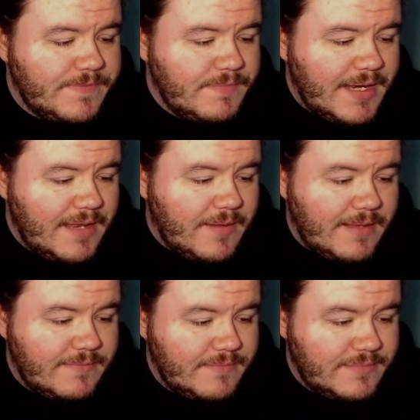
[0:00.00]
But anyway,
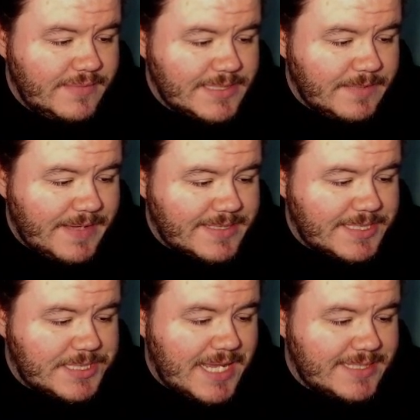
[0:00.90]
let's go back to the
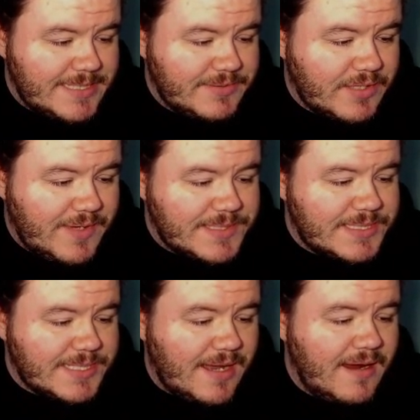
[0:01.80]
chat and see what the
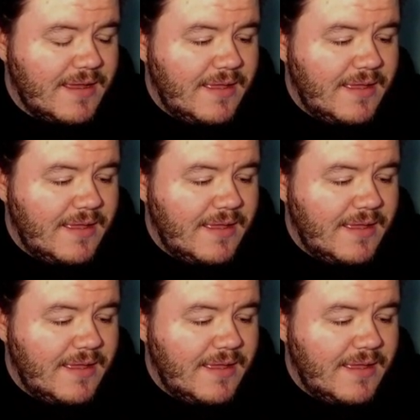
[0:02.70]
questions are.